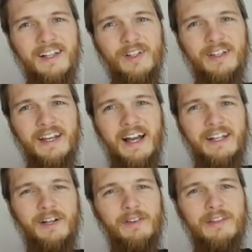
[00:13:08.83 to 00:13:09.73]
Look it, I
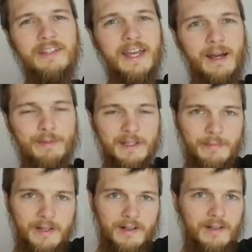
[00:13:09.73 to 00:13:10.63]
know, these gaps up
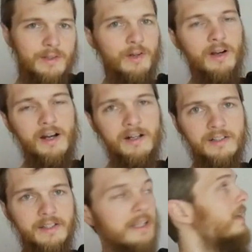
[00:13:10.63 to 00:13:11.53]
here, they're
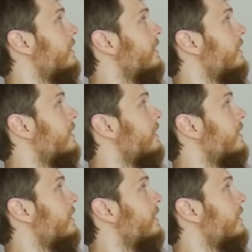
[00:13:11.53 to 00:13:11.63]
ugly.